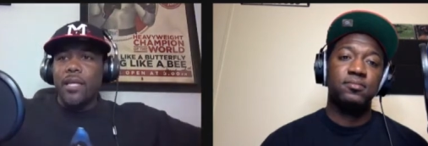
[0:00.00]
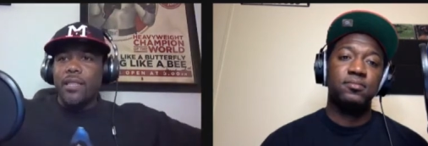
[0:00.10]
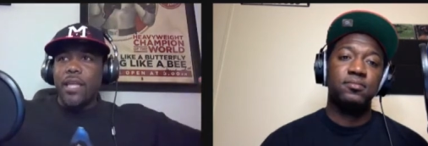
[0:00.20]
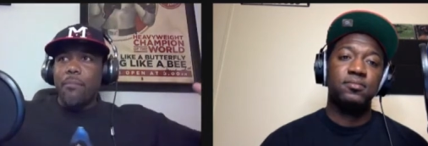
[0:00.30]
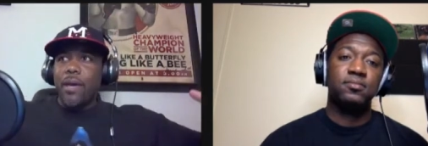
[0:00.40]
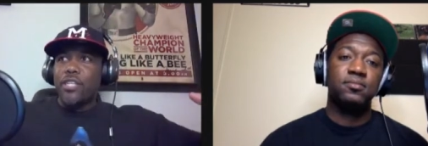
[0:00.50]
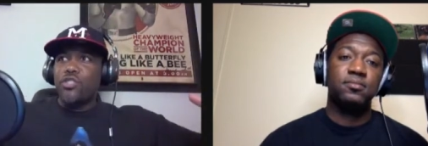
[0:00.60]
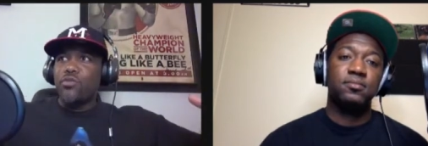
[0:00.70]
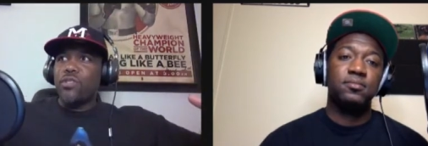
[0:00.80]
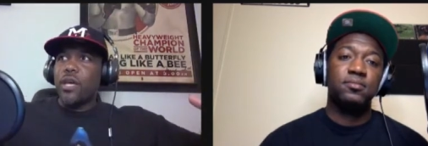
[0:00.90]
Speaker 1: that
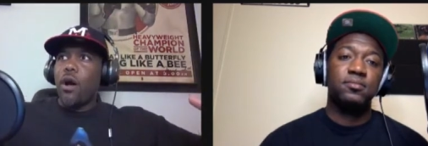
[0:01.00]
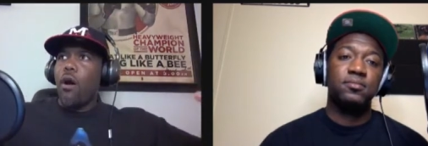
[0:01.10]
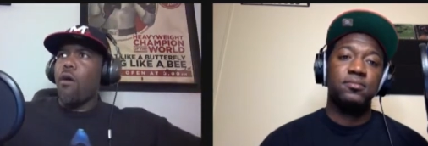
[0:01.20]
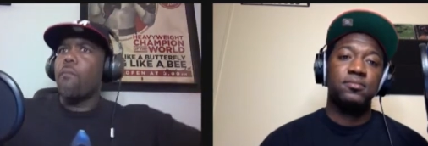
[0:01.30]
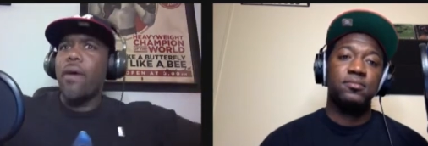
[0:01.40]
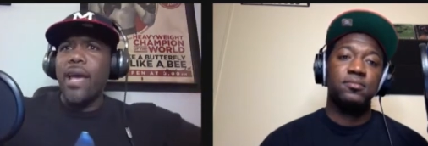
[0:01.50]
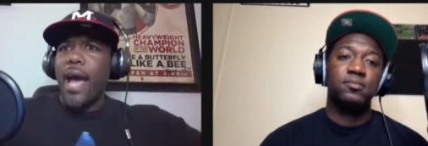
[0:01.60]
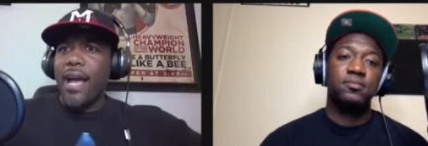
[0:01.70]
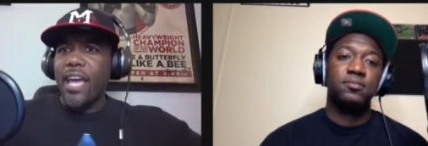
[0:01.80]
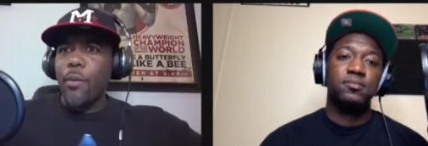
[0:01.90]
makes you say, "Oh
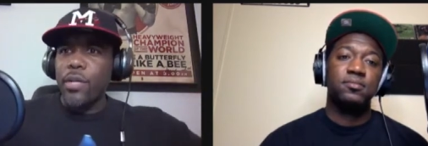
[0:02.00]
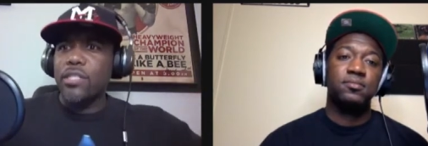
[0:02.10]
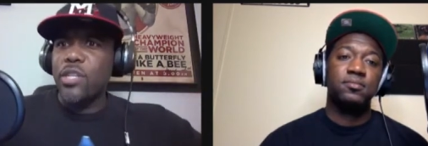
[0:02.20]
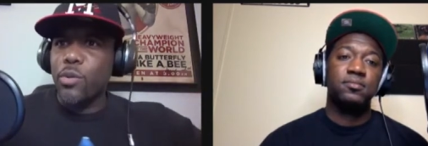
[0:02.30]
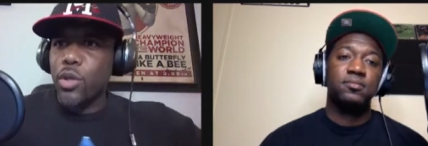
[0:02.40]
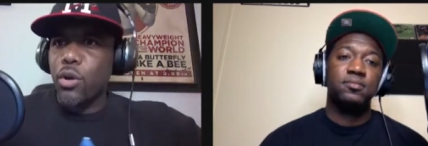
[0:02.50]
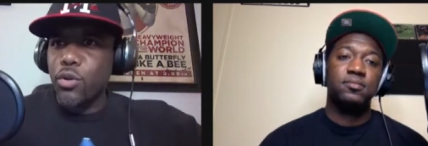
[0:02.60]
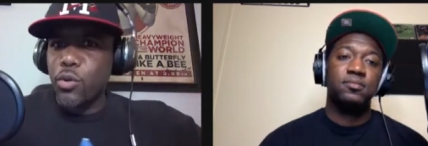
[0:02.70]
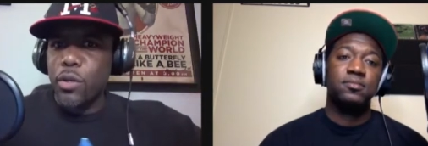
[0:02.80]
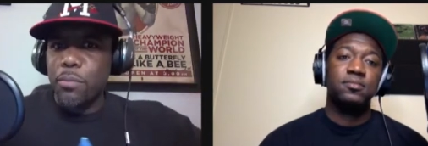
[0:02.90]
man, I can't wait to see what they're
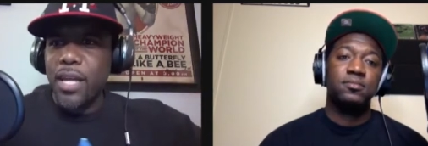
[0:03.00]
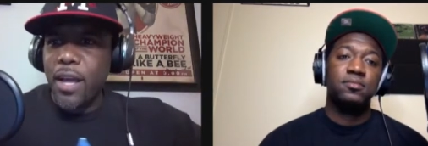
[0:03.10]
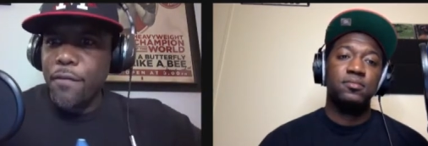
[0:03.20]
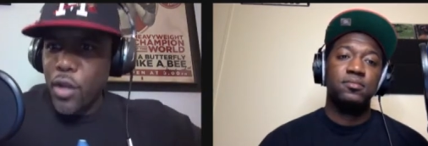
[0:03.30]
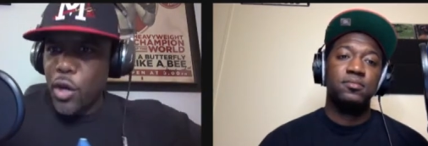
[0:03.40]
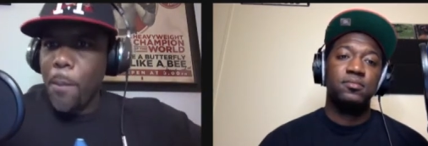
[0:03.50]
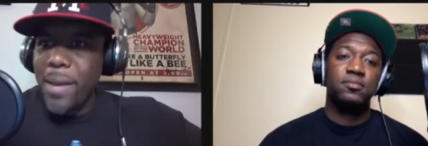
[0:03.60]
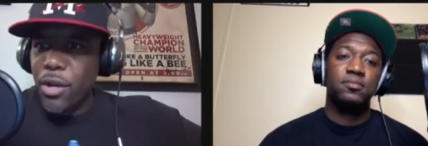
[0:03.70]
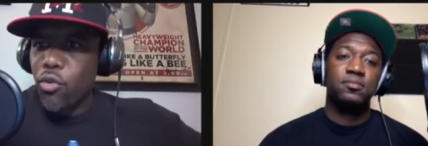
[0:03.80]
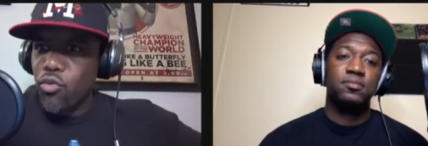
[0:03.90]
going to do in the playoff. They're going to
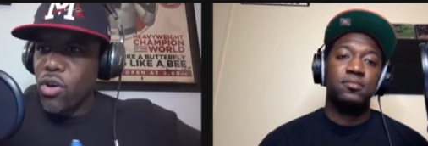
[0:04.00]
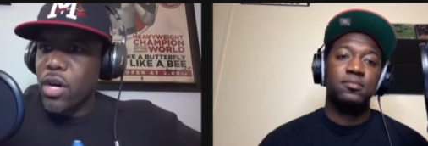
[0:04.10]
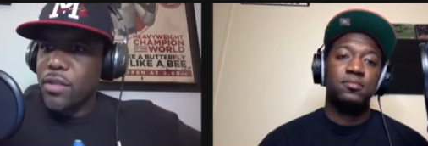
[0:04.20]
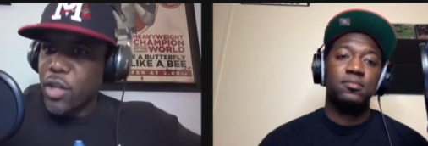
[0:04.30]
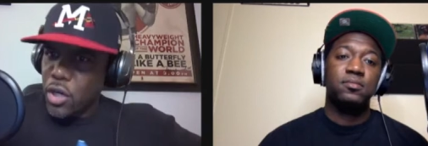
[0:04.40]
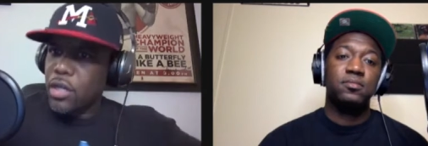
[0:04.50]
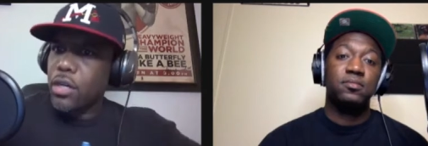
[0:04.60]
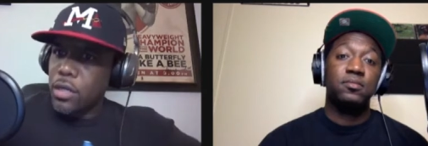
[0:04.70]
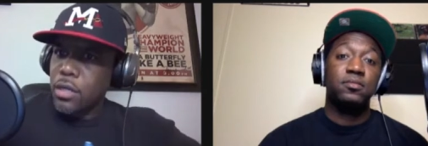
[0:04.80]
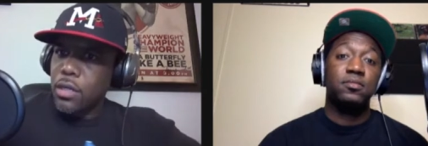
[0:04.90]
make a run. They're going
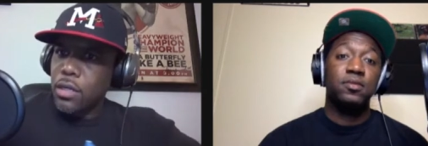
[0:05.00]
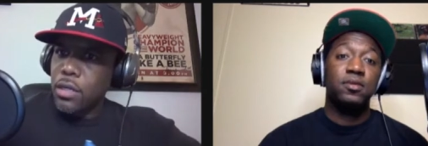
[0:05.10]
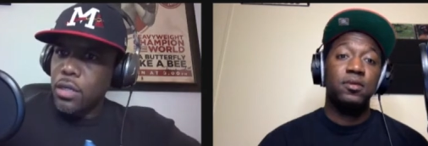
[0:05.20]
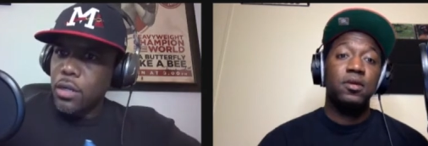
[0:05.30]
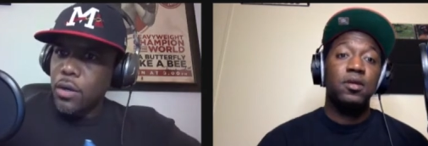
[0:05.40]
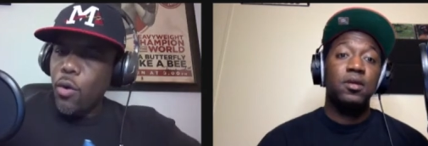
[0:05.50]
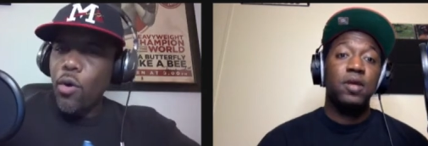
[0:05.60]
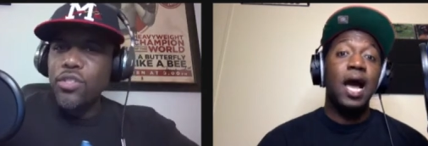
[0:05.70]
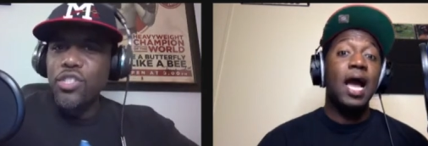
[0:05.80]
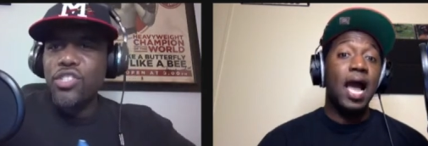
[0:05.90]
to,"
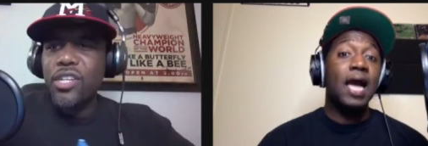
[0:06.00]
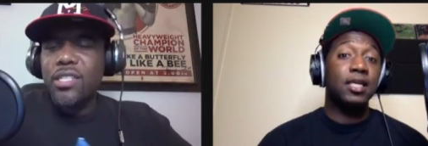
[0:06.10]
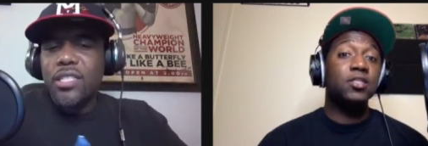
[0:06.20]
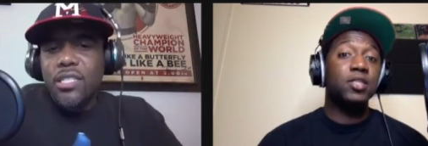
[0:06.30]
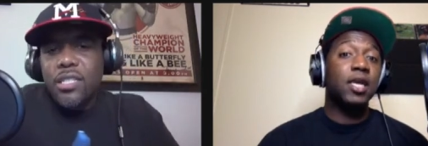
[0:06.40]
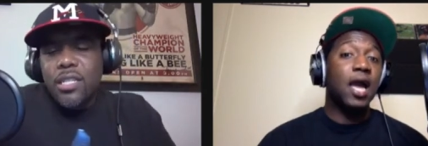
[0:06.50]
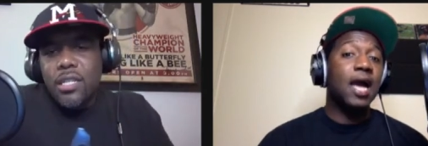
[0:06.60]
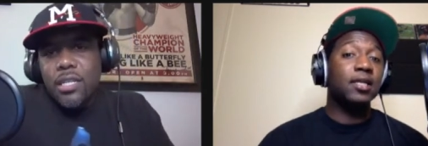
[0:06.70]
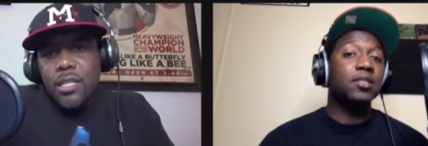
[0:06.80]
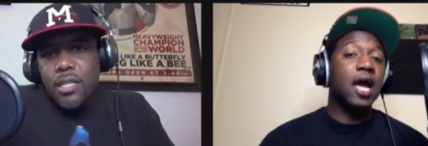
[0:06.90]
Speaker 2: or is it just? I can, say,
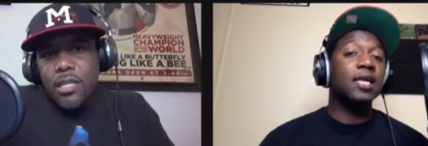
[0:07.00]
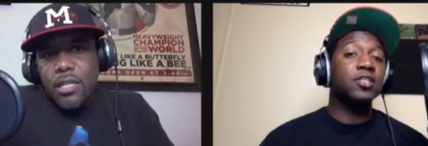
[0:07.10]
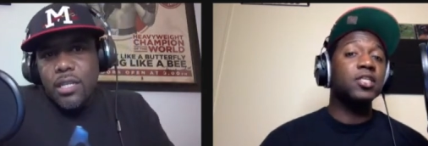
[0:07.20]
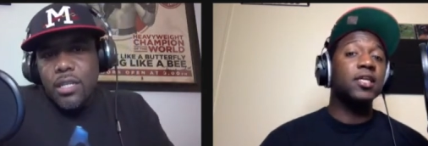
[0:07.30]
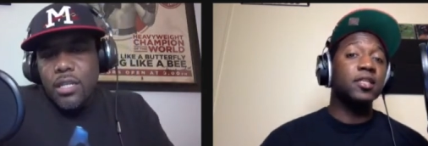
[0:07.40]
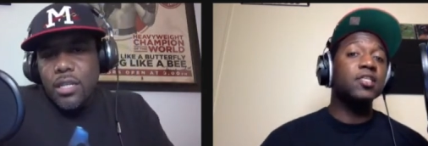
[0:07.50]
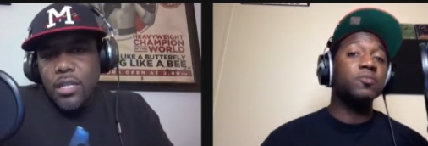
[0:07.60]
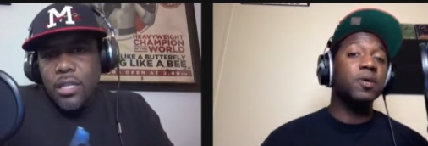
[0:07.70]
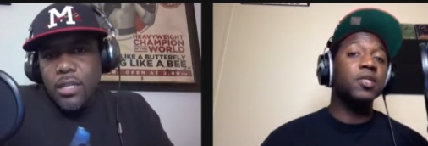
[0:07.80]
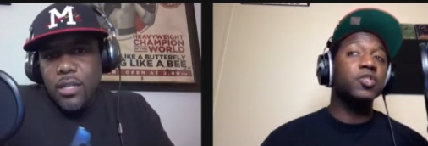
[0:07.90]
I can I can say
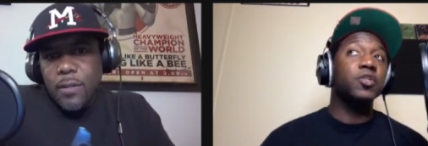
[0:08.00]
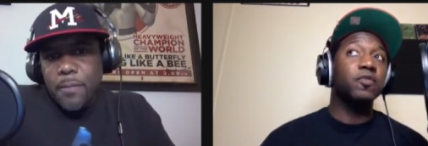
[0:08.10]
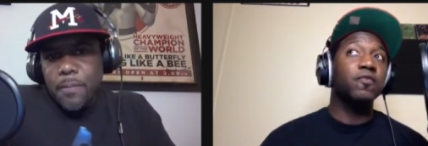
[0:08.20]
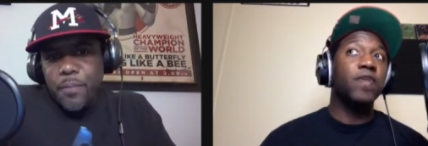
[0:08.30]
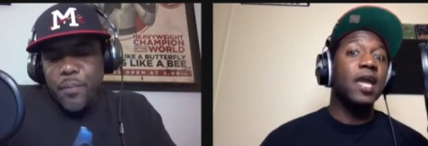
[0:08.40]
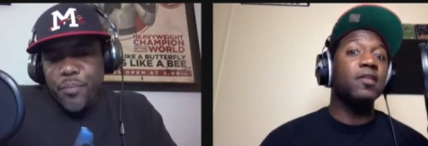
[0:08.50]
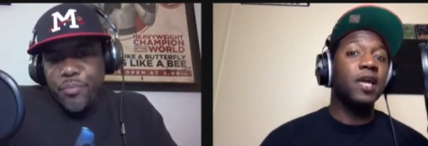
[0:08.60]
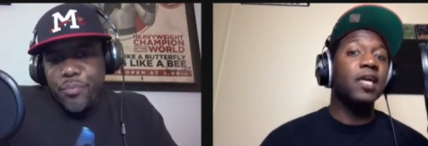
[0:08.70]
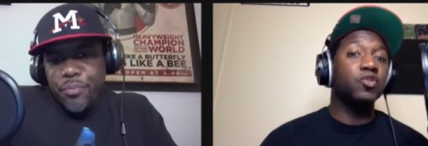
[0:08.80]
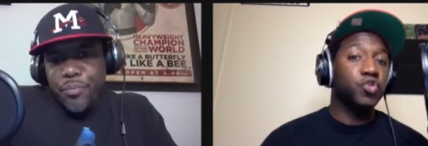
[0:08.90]
this much: they
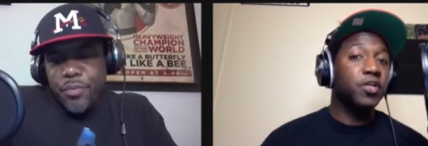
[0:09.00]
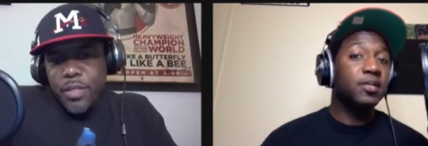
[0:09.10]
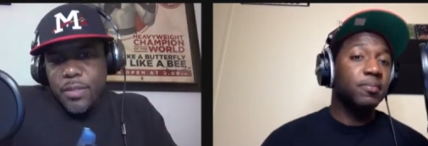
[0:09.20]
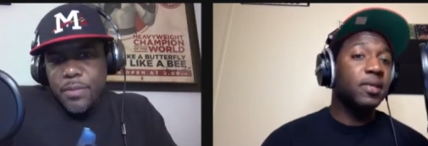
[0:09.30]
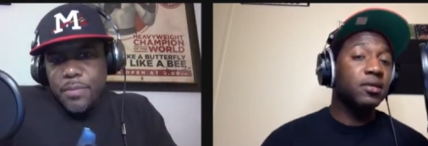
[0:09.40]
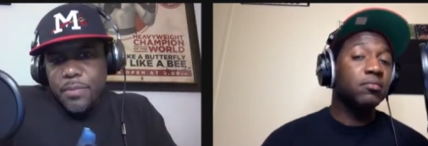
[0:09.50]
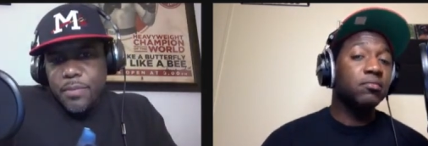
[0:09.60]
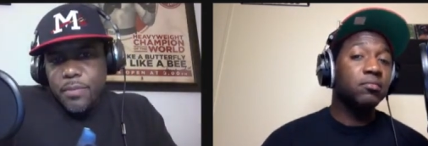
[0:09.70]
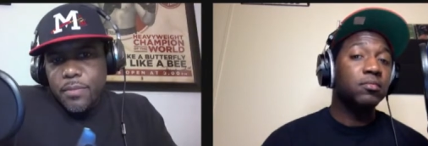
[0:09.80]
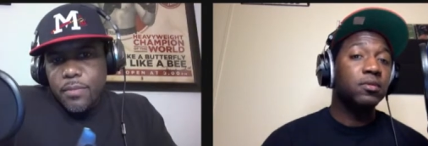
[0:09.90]
they intrigue me.
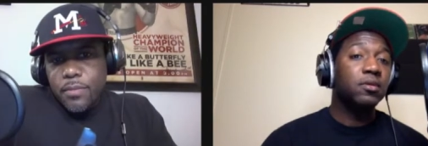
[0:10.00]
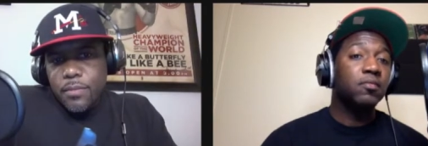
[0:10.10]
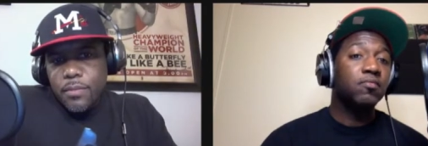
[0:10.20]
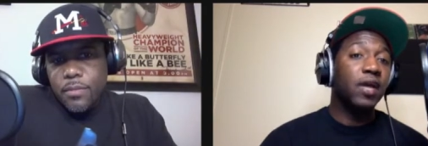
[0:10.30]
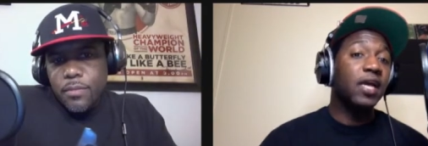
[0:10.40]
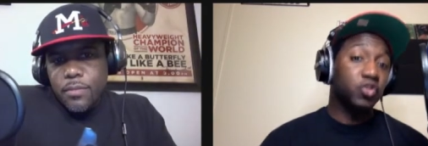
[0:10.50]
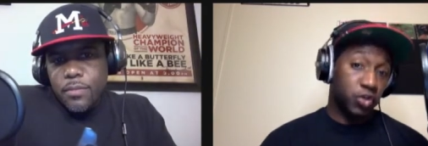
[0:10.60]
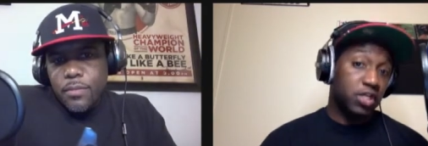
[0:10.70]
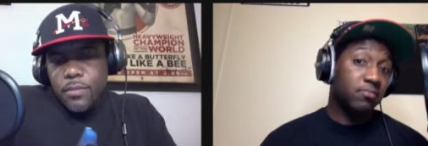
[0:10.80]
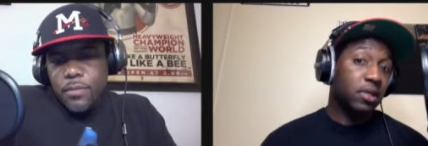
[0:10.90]
They
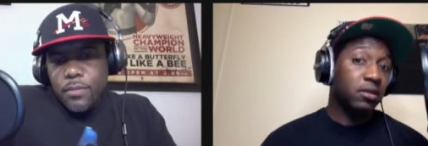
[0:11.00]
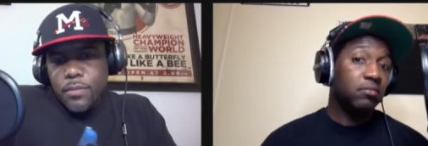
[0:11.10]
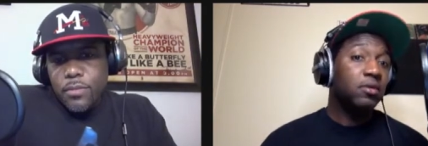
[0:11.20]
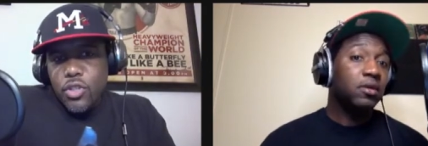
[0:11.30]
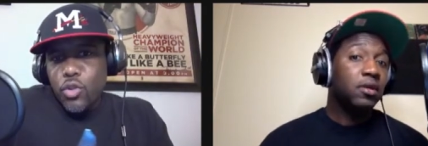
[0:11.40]
intrigue me to